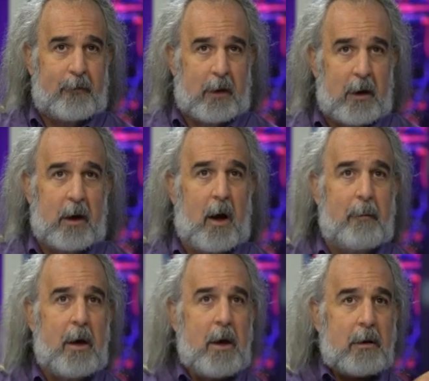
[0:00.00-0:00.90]
of GitHub.
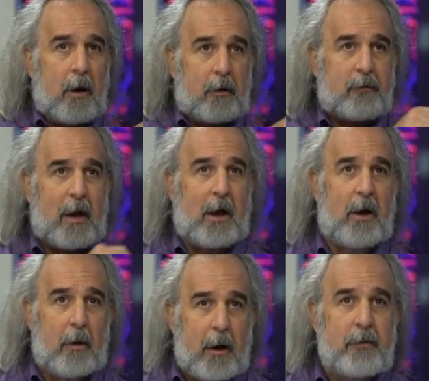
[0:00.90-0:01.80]
Notice I got
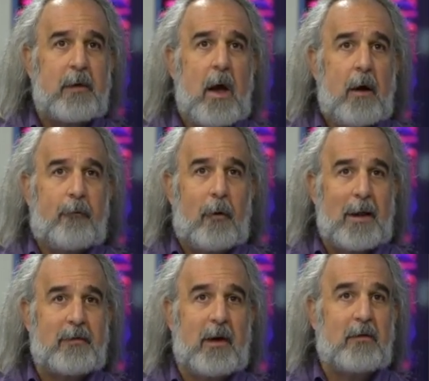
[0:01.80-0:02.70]
OS
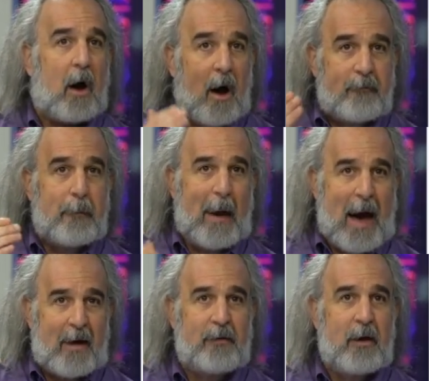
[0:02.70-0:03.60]
Forensics off the
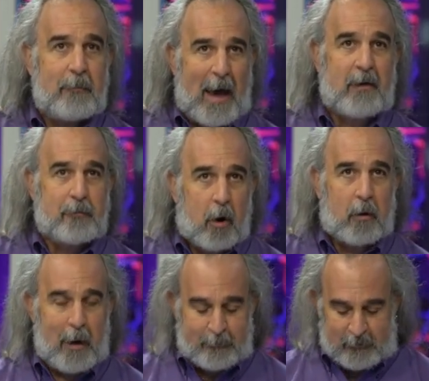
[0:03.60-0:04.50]
Passmark
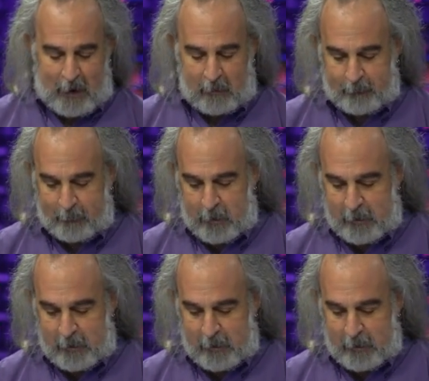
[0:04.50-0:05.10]
website, right from their